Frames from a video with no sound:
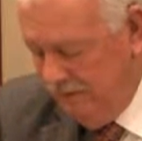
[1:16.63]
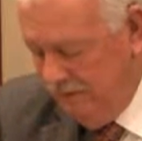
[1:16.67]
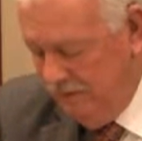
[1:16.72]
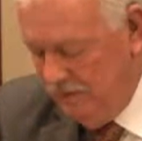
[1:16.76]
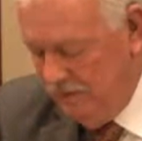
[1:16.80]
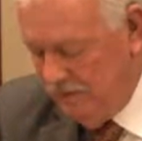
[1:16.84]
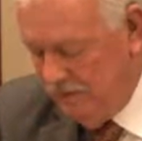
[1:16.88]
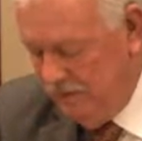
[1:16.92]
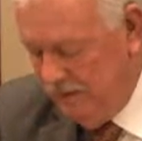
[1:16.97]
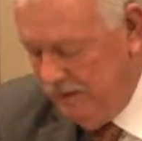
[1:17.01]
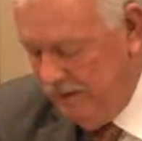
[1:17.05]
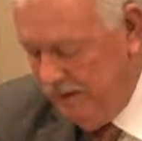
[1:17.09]

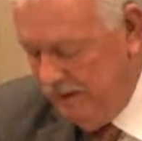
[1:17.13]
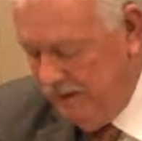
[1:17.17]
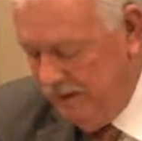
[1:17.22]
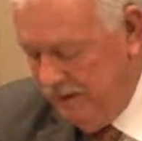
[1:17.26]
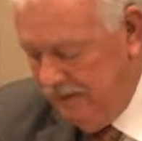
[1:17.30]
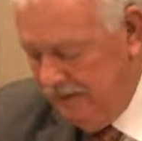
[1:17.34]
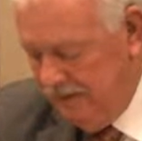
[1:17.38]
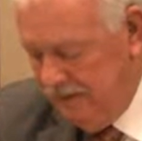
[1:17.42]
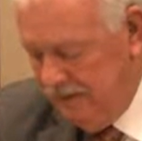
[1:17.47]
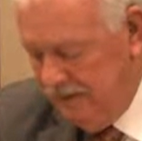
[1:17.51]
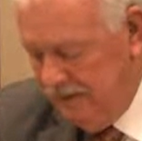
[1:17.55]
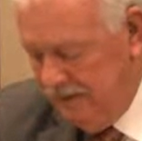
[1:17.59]
most proud
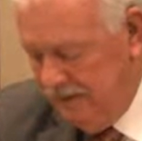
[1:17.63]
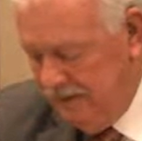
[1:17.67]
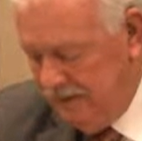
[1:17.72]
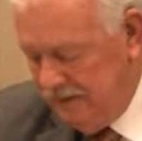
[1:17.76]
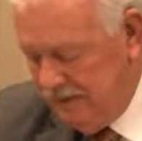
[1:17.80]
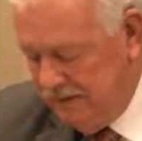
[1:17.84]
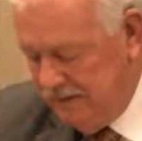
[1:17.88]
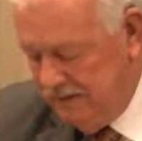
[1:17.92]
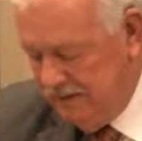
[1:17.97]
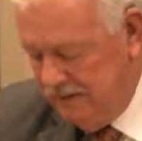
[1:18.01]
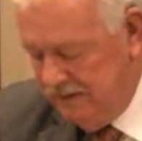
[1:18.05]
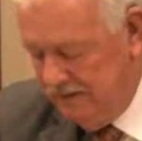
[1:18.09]
of is
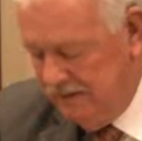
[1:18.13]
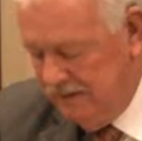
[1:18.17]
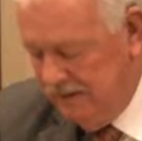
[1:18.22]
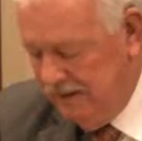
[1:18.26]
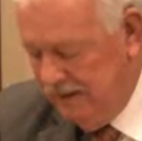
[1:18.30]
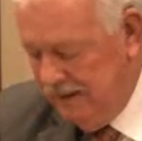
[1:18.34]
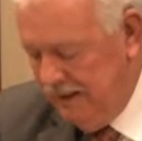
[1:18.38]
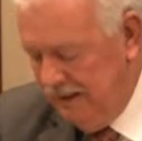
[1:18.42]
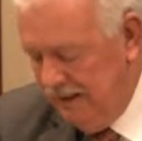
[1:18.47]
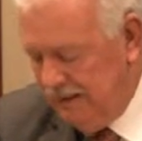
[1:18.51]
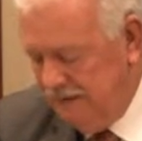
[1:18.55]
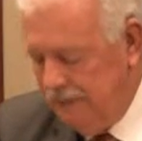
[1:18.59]
the
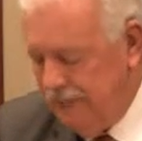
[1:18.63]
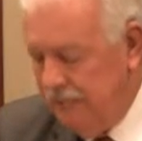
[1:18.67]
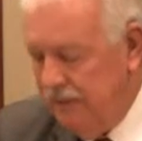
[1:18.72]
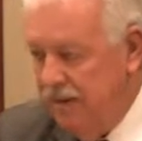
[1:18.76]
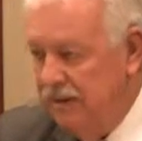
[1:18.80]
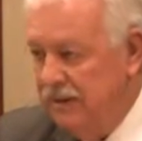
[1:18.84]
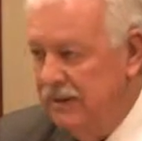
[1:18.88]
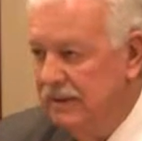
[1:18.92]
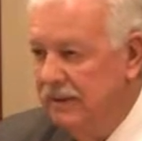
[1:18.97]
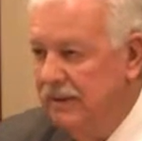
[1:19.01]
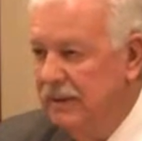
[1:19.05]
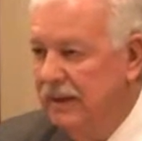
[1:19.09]
House
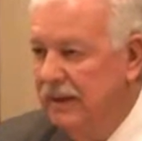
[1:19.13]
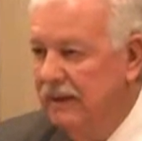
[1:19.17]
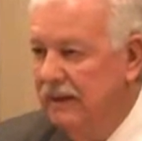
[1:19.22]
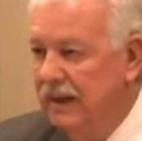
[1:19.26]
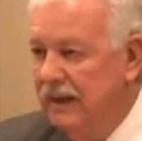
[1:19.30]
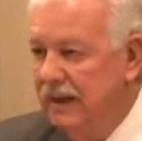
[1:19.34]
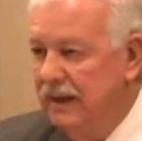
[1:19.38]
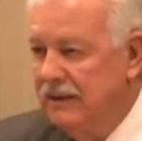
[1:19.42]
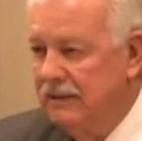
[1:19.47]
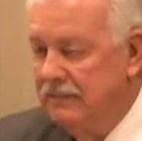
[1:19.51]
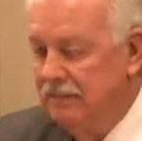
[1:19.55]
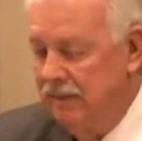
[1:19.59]
budget and
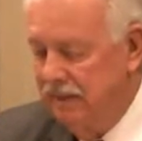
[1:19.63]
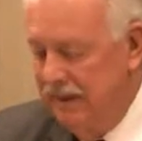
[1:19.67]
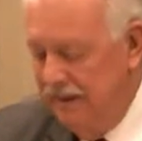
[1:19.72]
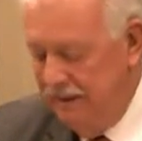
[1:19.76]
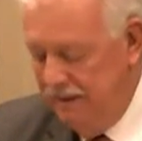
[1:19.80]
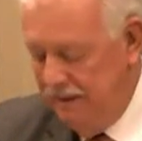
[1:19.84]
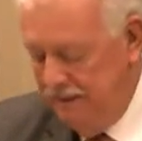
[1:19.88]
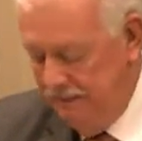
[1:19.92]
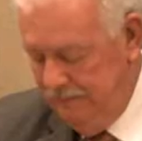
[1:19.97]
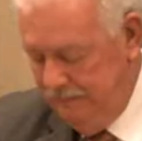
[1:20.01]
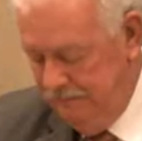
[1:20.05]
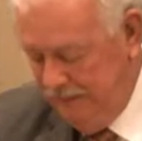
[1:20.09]
tax
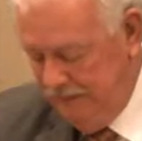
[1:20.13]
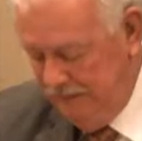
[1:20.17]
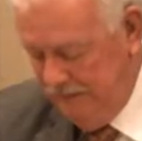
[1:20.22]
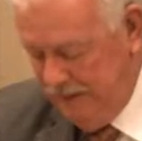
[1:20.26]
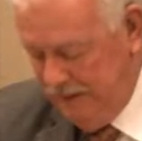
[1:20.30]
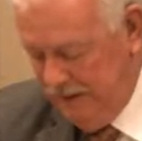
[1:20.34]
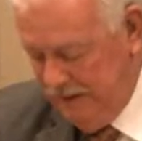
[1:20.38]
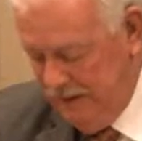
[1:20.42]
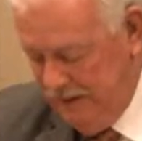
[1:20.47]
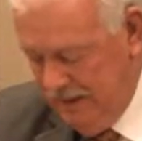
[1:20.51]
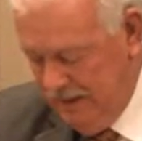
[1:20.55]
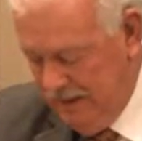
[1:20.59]
plan.
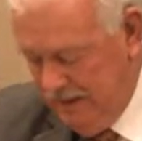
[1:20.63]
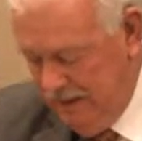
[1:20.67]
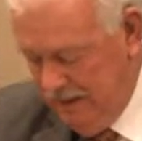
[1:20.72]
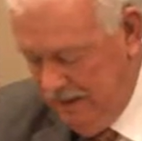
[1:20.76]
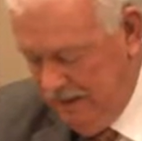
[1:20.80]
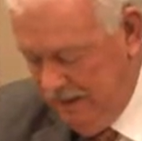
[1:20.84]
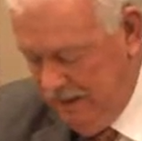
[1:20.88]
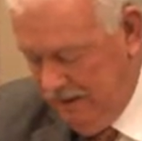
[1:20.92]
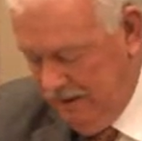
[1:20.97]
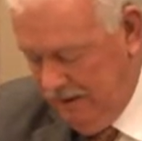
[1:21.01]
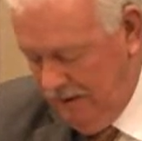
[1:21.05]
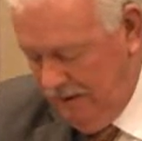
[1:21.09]

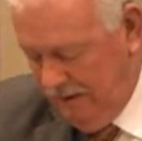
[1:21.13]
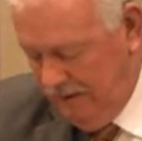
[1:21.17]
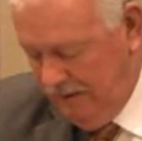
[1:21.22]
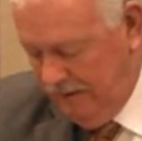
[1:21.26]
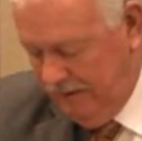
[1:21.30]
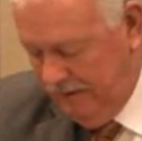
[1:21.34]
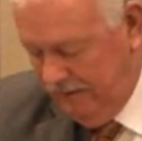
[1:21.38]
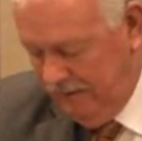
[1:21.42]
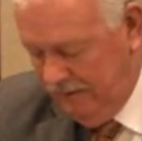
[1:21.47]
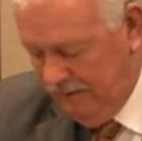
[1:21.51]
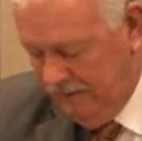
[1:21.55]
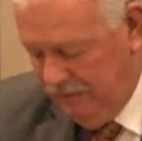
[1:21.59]
Our
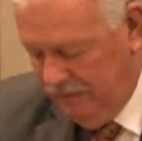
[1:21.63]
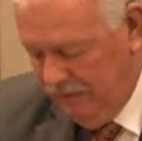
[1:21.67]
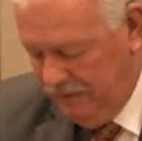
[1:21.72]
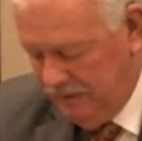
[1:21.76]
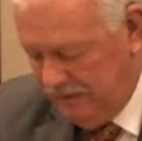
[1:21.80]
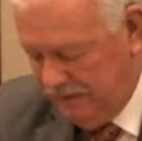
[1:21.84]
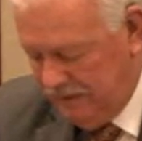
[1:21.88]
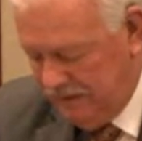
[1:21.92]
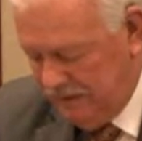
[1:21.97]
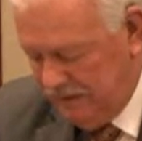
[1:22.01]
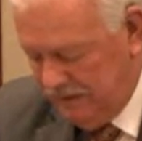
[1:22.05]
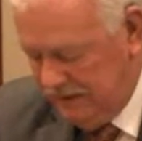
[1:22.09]
main
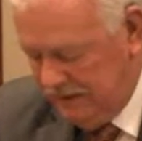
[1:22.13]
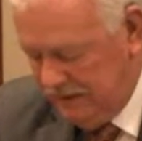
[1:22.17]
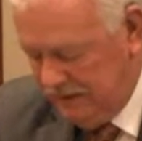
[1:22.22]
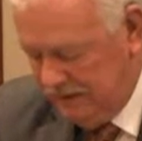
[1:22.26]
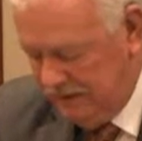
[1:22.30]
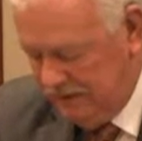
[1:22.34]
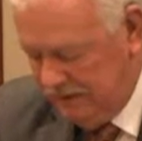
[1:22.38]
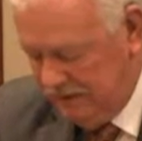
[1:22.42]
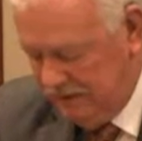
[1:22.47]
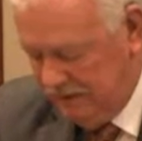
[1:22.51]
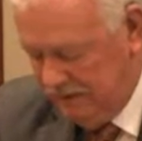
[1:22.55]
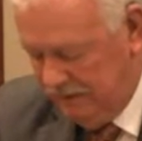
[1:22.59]
focus this
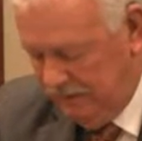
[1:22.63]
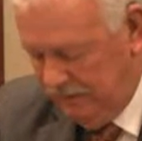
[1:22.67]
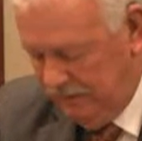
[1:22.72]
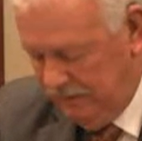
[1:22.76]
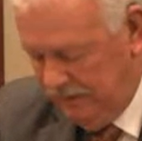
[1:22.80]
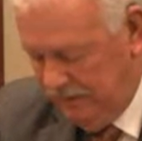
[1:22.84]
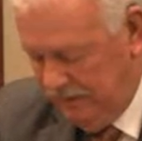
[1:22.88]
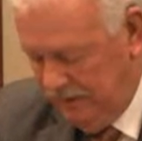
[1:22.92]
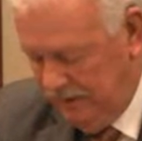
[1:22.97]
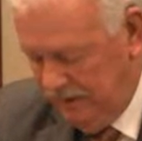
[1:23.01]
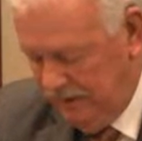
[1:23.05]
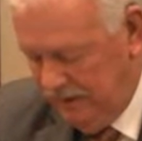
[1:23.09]
session has been
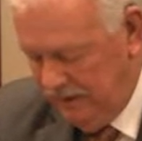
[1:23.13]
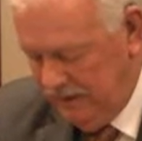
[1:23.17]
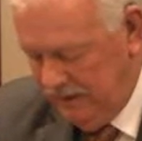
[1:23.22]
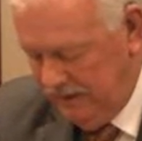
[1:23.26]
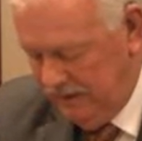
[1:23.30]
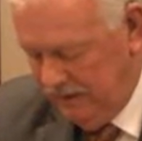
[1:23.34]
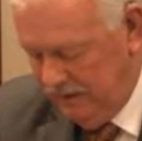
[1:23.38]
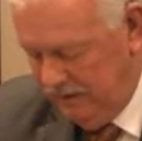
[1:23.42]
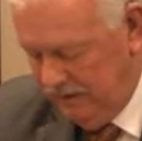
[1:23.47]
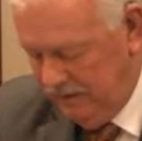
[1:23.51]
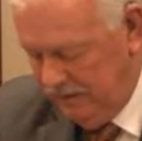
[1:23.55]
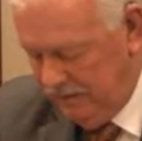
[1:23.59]
putting
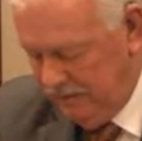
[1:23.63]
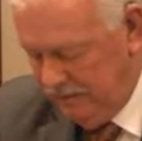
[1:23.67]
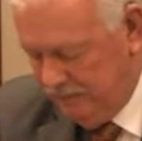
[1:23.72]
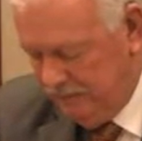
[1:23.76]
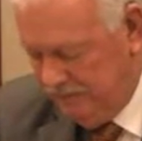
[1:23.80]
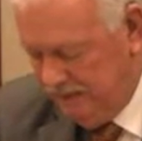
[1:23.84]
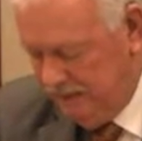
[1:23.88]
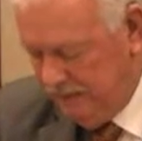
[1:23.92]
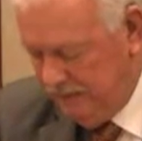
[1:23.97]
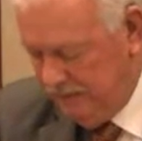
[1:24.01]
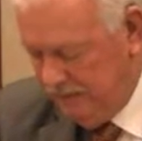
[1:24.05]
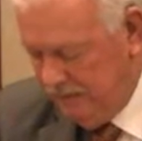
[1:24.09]
together a
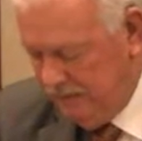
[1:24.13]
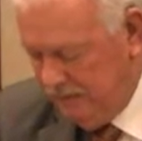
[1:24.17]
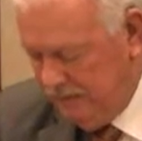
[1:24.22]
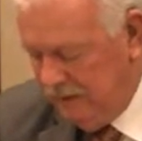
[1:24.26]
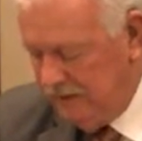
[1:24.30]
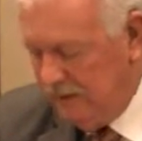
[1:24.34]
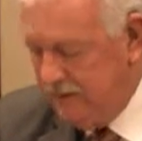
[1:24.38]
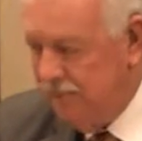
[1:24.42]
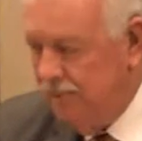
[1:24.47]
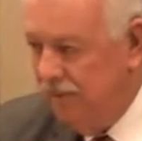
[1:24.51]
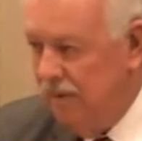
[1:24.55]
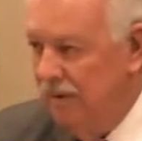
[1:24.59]
responsible
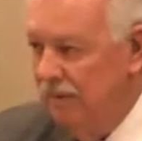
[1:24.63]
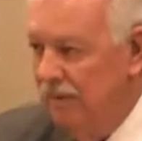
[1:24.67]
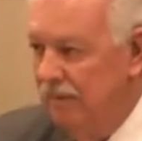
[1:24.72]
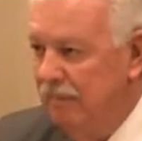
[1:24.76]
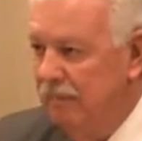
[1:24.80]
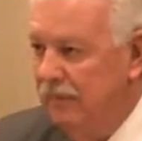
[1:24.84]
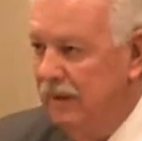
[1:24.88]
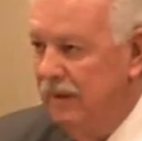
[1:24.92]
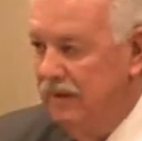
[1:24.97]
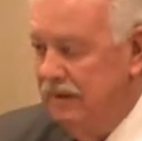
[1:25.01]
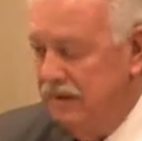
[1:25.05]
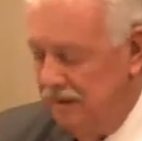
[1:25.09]
and smaller
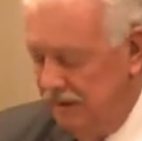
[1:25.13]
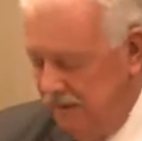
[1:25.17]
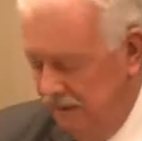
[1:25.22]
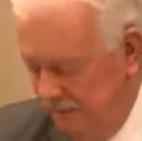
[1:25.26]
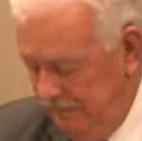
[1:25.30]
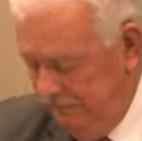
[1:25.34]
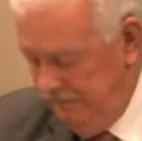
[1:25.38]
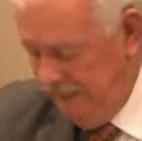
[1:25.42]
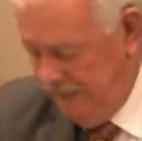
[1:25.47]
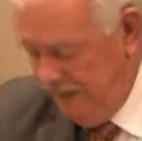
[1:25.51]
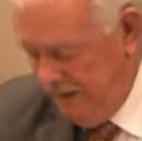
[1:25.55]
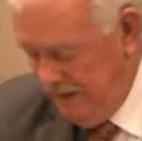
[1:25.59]
budget
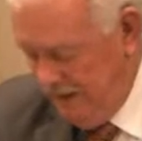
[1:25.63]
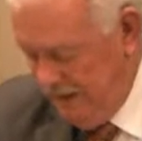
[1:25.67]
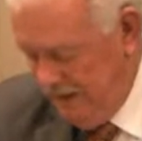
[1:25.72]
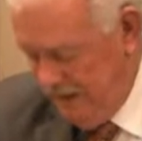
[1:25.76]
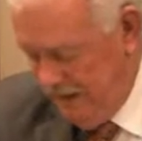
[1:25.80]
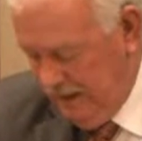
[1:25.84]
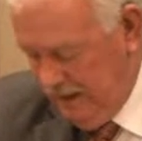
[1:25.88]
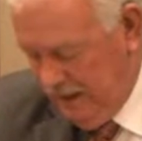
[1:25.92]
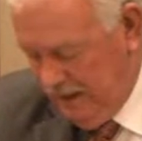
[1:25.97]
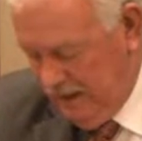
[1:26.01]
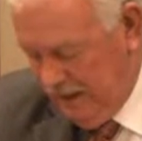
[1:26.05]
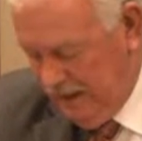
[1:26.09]

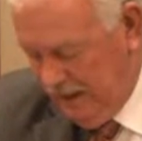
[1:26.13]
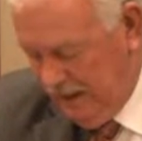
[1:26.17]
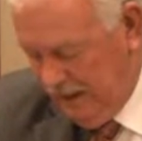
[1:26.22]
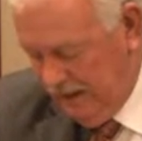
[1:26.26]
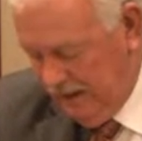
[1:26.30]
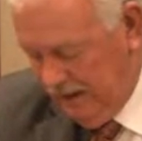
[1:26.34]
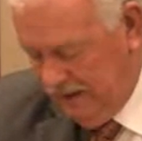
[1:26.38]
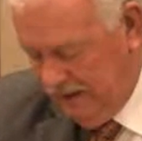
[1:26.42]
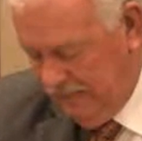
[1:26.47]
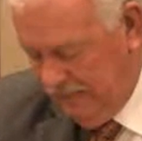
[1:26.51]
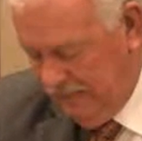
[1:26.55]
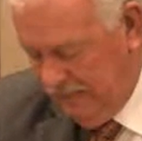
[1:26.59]
and
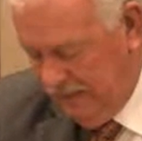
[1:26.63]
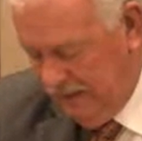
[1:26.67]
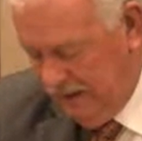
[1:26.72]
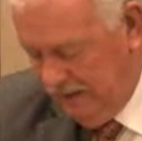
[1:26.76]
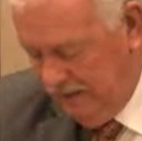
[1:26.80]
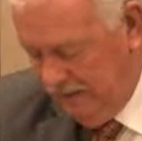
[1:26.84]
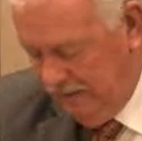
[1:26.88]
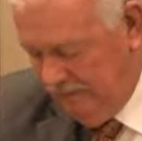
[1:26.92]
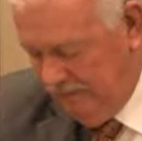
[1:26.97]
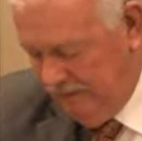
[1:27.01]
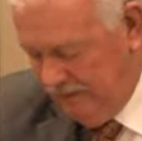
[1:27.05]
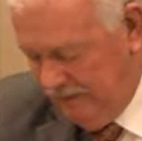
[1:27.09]
a
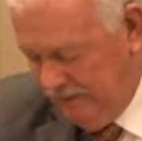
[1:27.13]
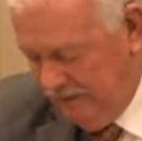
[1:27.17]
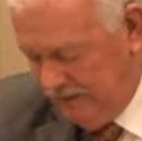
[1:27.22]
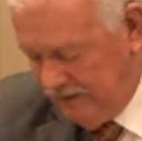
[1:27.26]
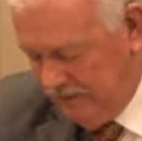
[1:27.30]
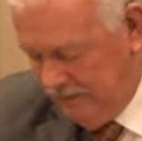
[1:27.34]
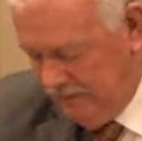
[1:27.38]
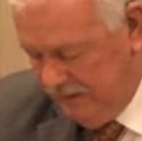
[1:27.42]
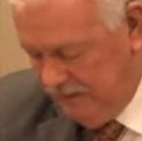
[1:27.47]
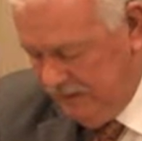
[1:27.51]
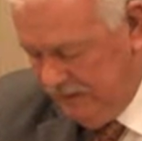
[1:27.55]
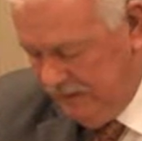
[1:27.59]
competitive
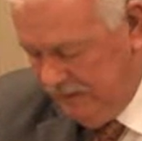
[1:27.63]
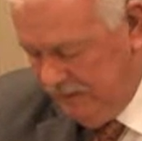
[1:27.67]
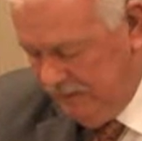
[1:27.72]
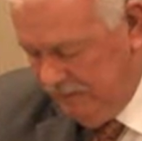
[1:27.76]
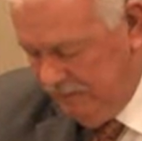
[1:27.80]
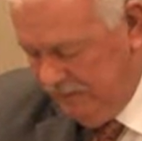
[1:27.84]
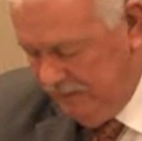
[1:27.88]
tax plan that